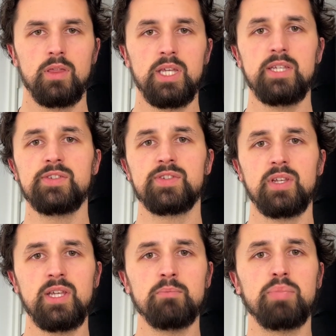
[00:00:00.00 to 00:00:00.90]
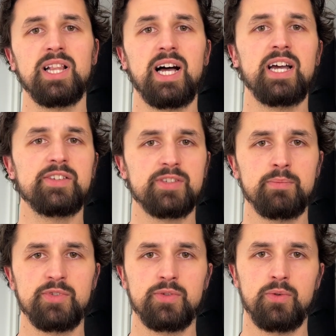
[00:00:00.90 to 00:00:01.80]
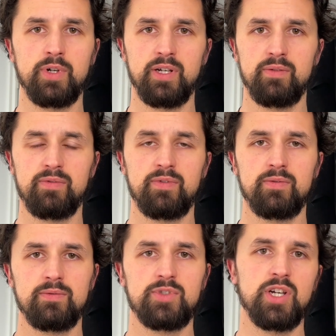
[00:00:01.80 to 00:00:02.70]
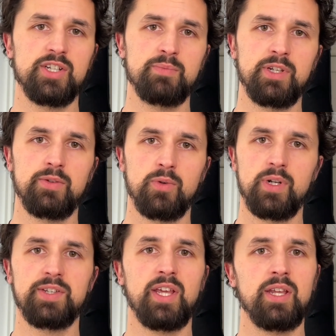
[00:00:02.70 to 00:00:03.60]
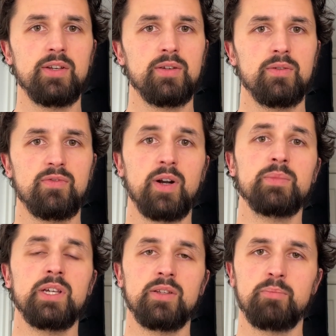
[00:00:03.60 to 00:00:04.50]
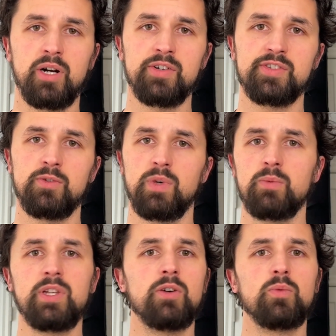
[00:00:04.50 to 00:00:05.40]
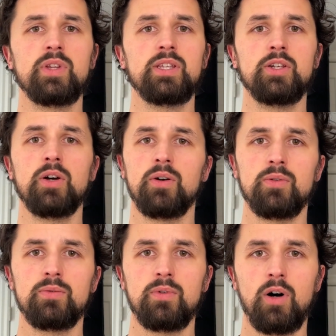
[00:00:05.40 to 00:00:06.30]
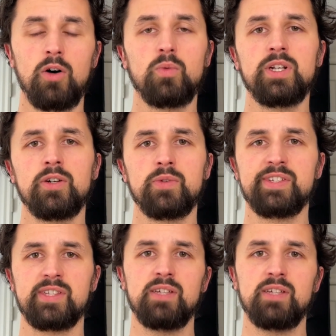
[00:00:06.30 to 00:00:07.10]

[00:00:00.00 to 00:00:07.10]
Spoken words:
These imply some sort of judgment or intent from the other person when we don't really know. All we know is the